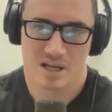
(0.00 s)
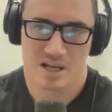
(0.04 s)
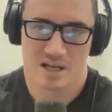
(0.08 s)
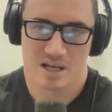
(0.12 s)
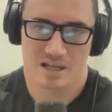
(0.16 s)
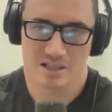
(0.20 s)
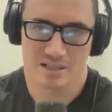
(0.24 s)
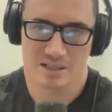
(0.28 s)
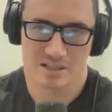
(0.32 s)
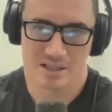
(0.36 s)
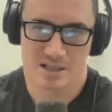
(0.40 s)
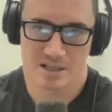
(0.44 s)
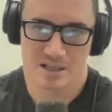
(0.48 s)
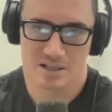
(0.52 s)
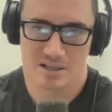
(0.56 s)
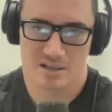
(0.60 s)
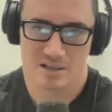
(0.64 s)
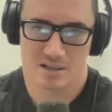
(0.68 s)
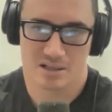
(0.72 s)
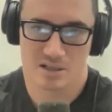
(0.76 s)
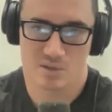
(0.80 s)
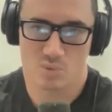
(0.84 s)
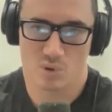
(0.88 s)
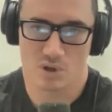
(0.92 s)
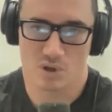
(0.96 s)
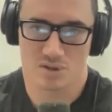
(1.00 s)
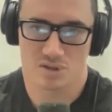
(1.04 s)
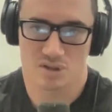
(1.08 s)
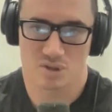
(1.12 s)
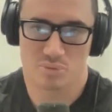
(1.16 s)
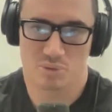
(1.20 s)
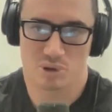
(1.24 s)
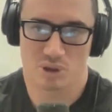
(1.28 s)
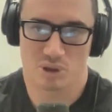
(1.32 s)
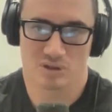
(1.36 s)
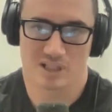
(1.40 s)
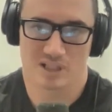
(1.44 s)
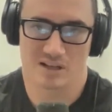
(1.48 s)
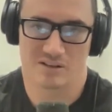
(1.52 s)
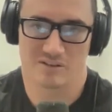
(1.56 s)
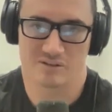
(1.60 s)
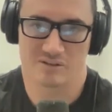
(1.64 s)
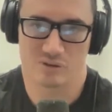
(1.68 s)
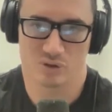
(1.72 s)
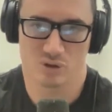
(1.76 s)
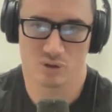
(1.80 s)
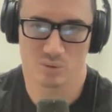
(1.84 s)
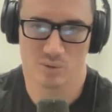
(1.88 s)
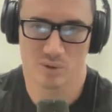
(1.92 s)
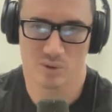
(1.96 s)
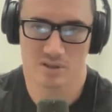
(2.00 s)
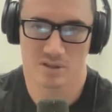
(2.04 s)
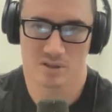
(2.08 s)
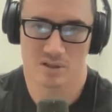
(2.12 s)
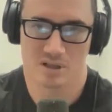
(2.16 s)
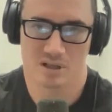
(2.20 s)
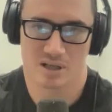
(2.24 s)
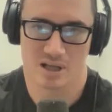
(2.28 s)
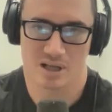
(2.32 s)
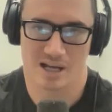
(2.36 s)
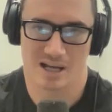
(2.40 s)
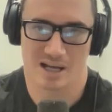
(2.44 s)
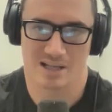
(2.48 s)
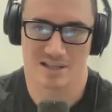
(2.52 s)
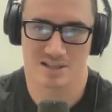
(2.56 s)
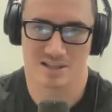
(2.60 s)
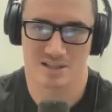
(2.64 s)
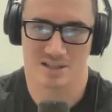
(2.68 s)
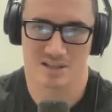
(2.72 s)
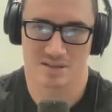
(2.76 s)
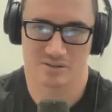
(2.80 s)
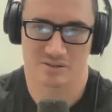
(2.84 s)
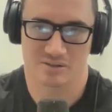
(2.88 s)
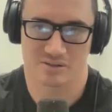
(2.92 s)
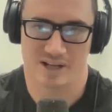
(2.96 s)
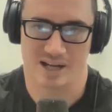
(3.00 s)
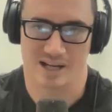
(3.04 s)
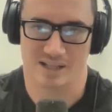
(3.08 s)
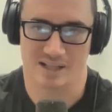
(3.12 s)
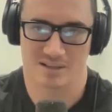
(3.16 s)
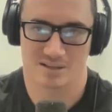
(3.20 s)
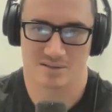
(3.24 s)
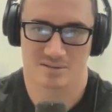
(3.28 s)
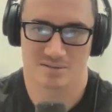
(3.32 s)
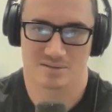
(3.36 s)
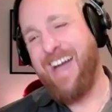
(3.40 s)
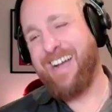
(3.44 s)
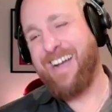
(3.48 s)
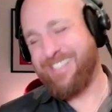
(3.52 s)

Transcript: And yet he wants to put that forward as a fact.